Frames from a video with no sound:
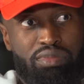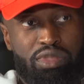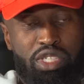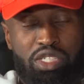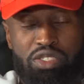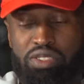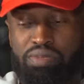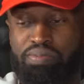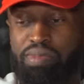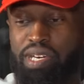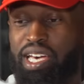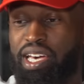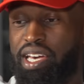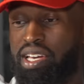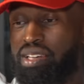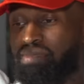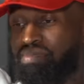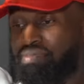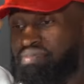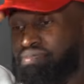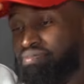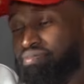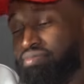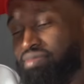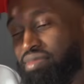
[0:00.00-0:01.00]
it was bad.
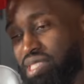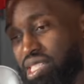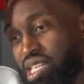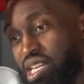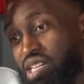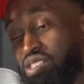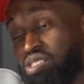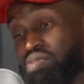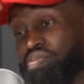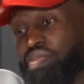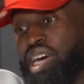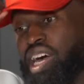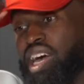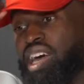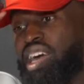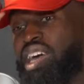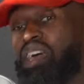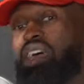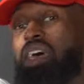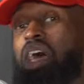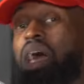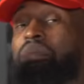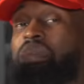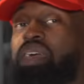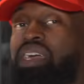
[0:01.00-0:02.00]
It was bad.
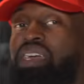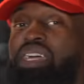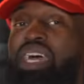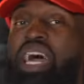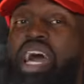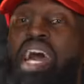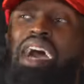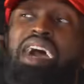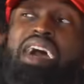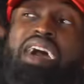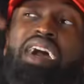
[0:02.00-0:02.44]
It, I mean,